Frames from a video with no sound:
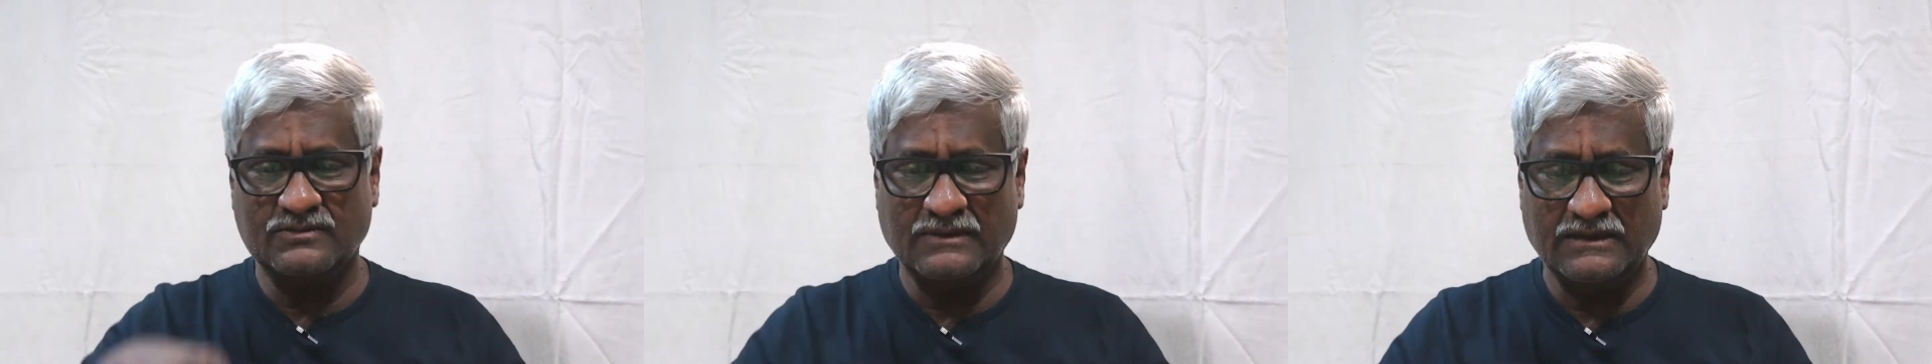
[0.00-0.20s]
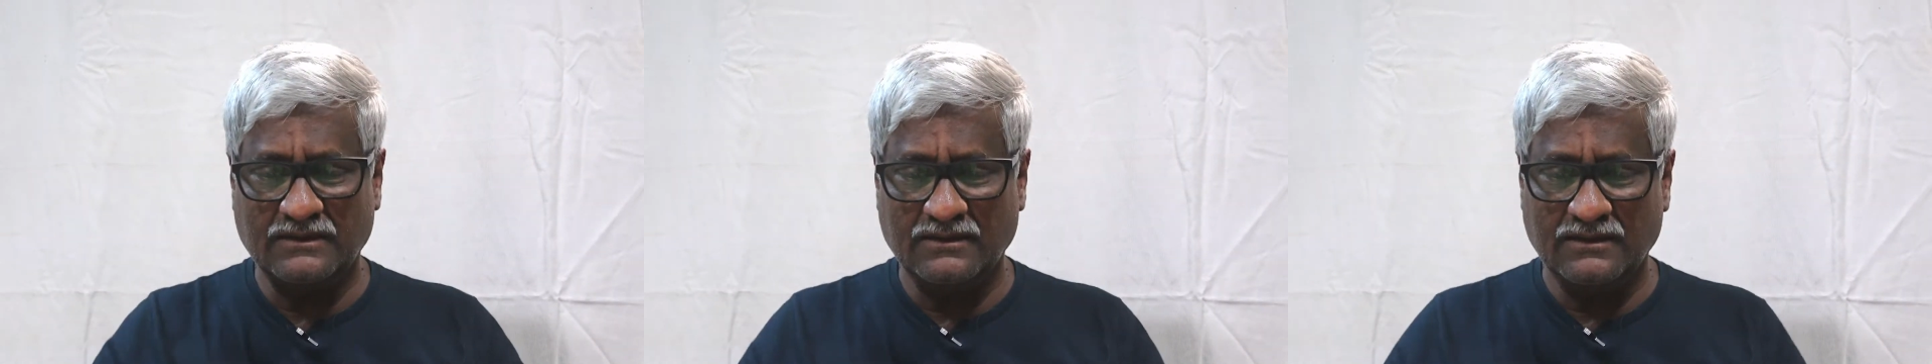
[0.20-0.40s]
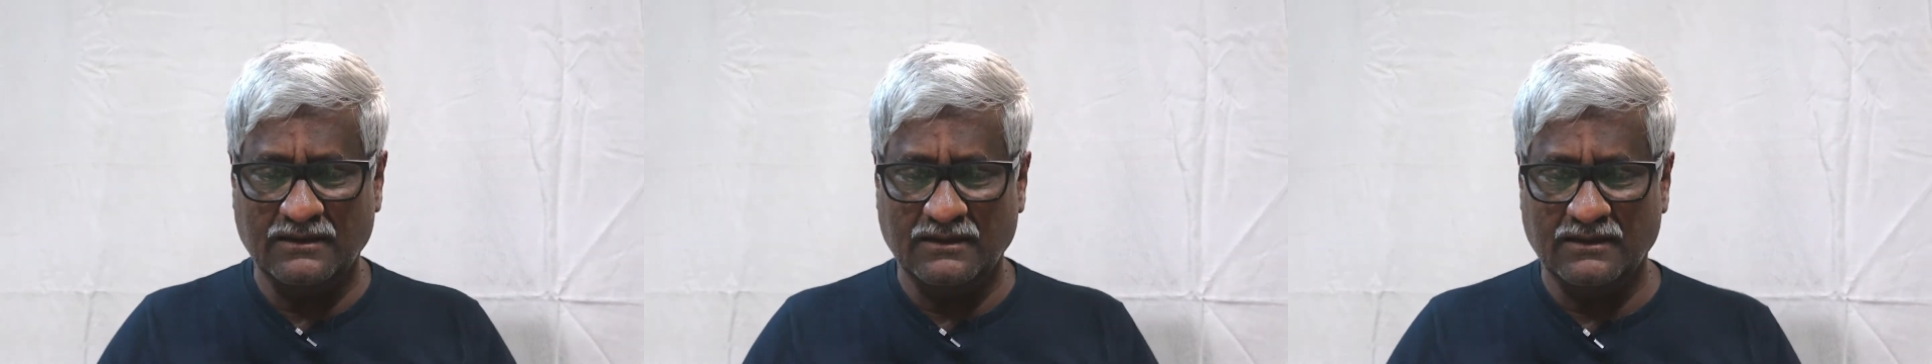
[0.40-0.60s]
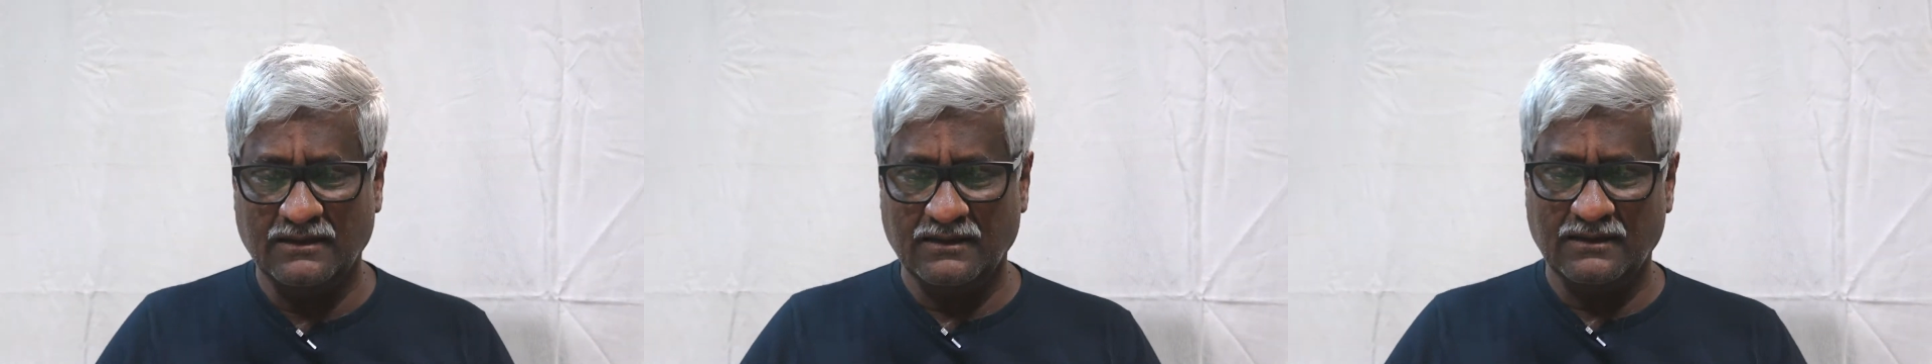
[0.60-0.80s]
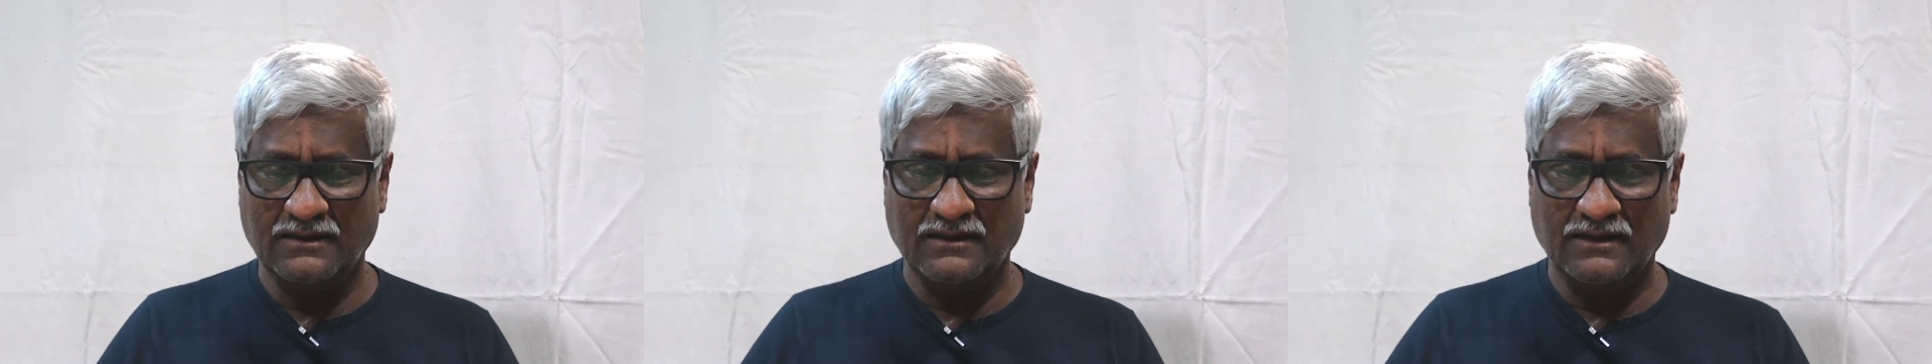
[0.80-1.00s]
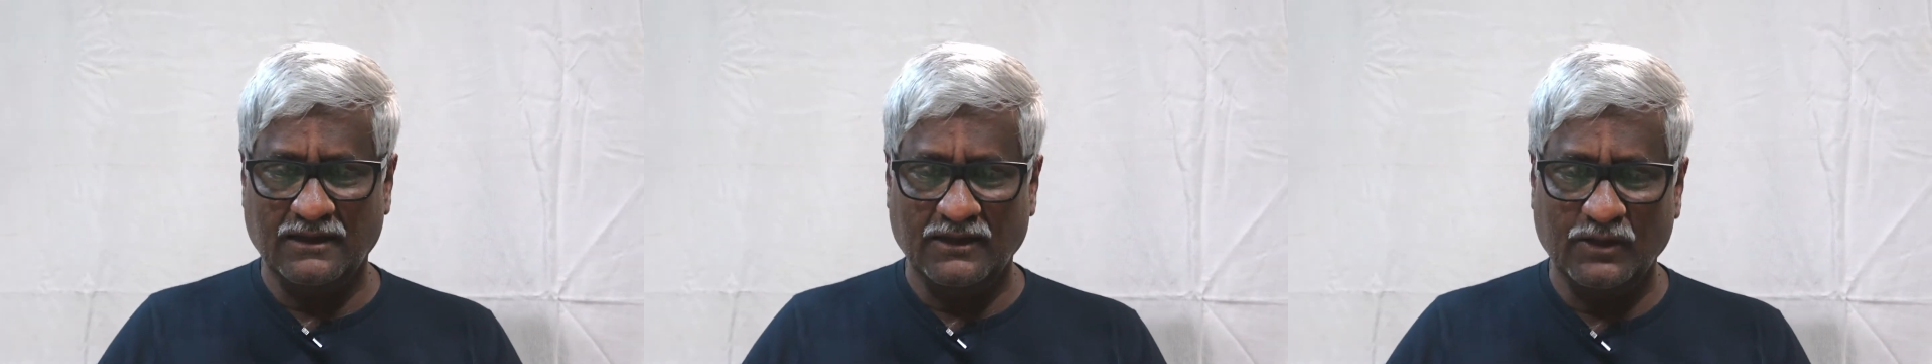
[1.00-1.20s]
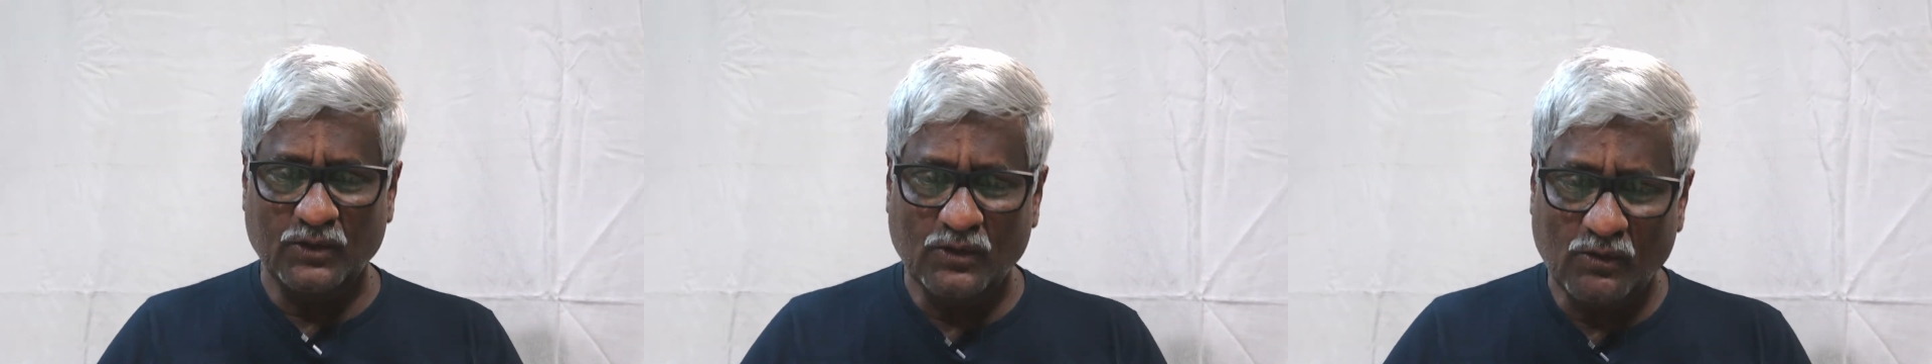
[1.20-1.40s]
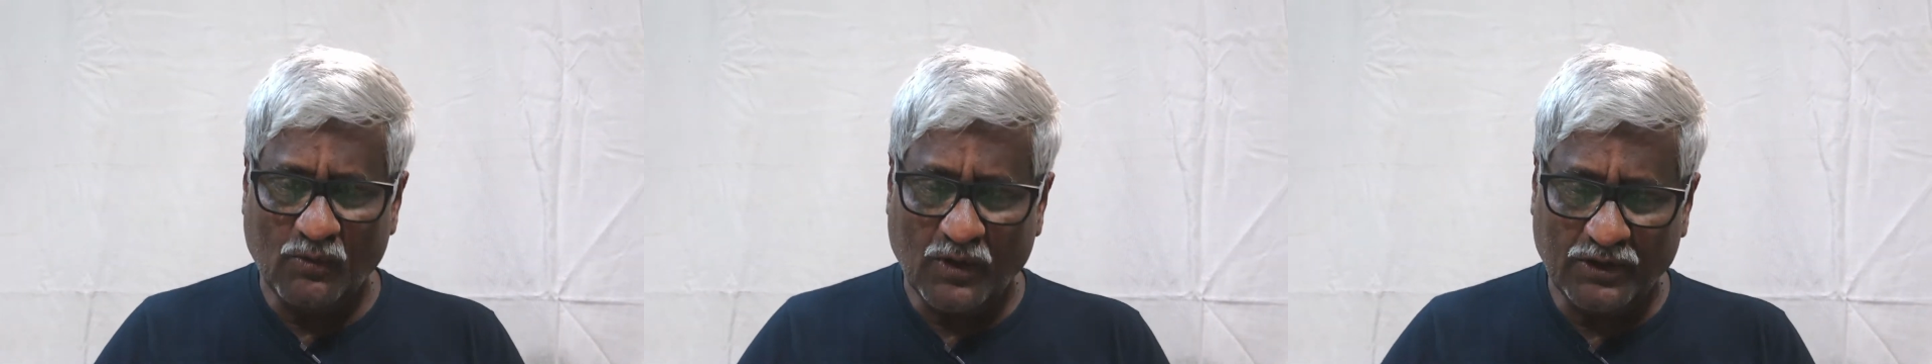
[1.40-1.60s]
one, you
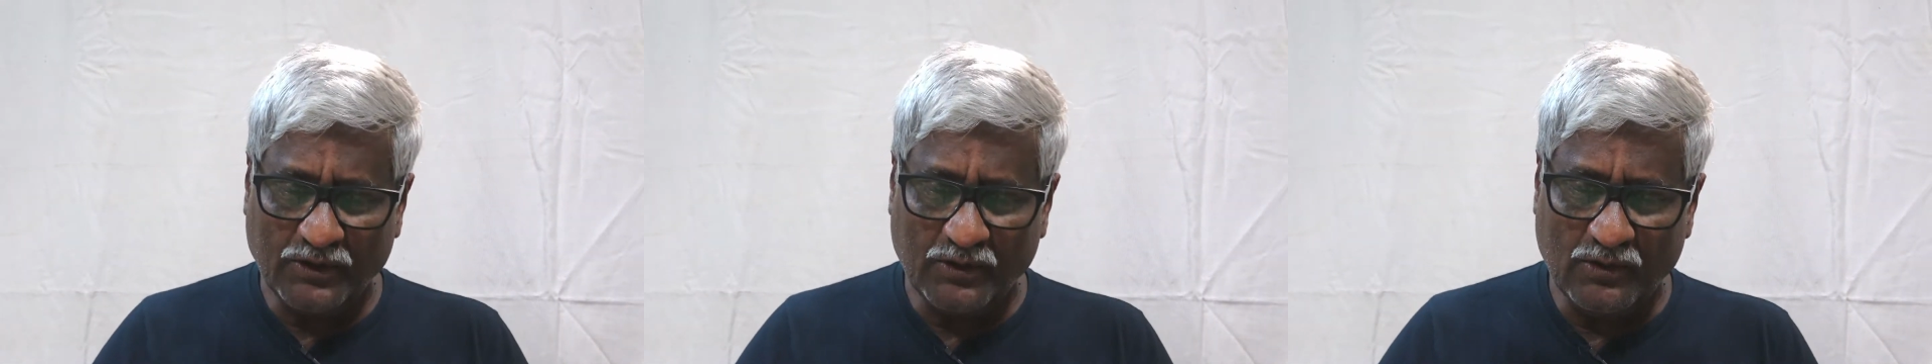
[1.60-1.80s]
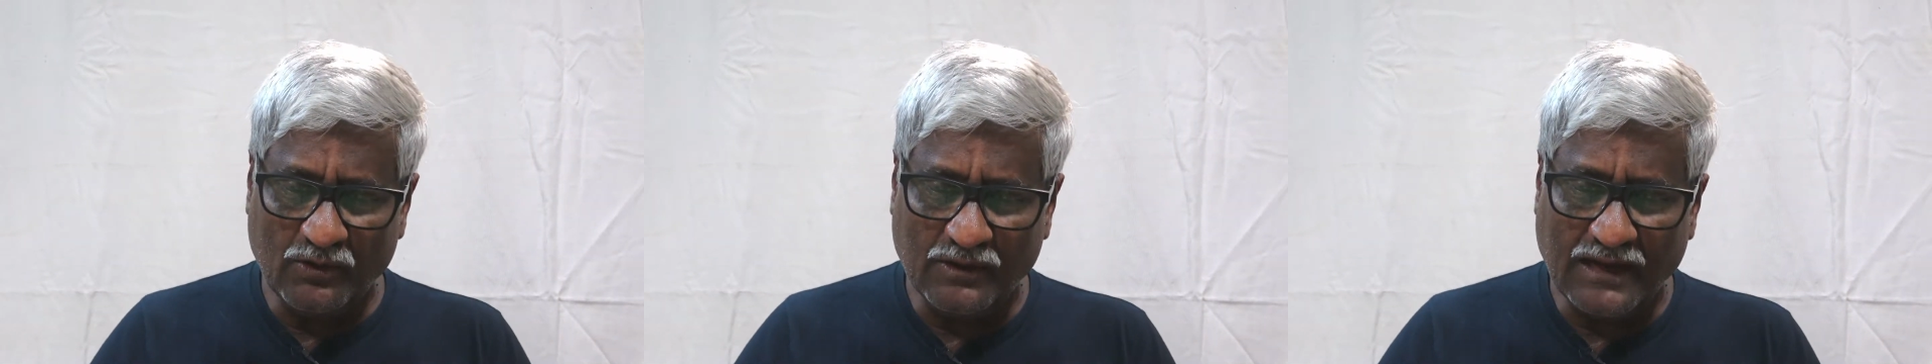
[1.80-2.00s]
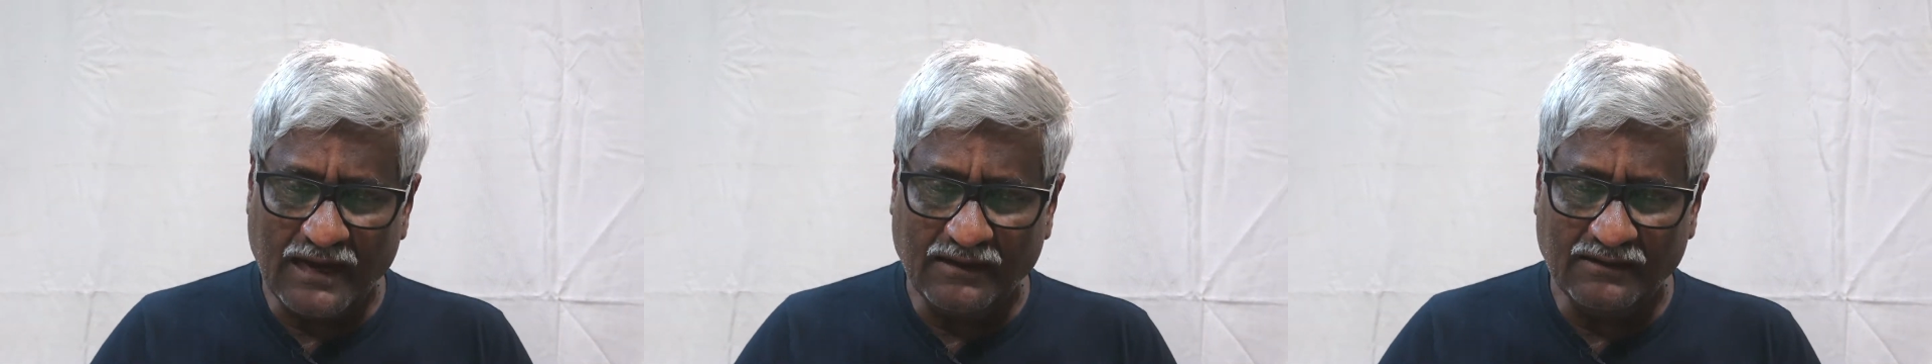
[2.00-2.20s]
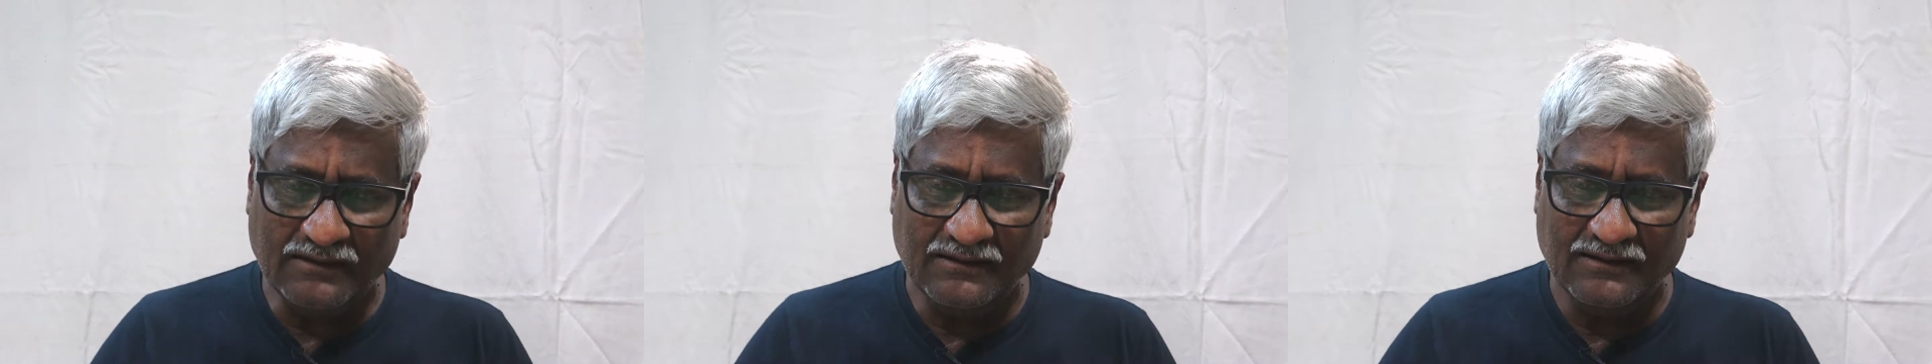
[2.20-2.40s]
know what do you look at?